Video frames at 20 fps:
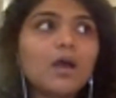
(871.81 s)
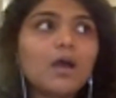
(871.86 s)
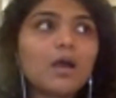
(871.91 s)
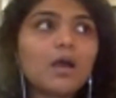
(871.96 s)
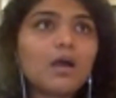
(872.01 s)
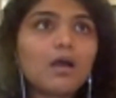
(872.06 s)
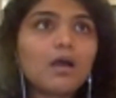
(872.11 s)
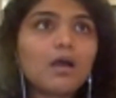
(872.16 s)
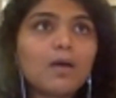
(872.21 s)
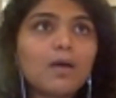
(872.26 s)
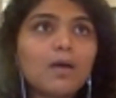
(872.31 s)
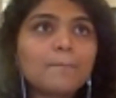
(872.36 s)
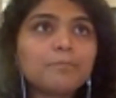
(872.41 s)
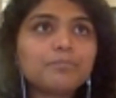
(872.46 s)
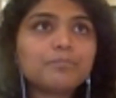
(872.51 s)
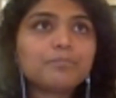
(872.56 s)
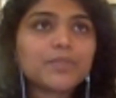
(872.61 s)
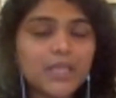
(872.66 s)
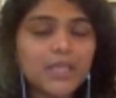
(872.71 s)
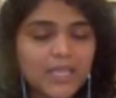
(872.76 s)

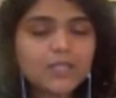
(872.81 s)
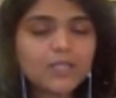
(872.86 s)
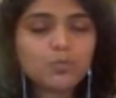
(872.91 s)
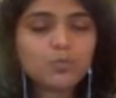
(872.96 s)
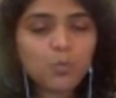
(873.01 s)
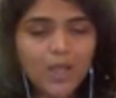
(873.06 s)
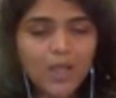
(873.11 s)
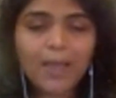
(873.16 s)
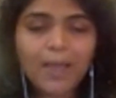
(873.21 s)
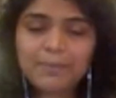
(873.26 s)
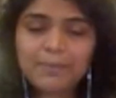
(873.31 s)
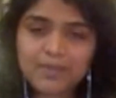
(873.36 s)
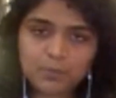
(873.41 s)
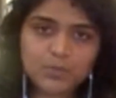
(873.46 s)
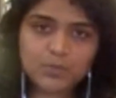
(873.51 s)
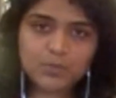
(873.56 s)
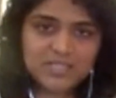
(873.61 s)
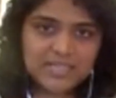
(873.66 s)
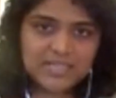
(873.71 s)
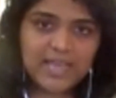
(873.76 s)
it
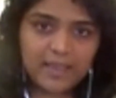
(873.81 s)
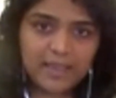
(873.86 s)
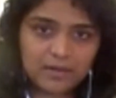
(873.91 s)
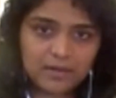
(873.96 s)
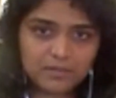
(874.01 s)
was there.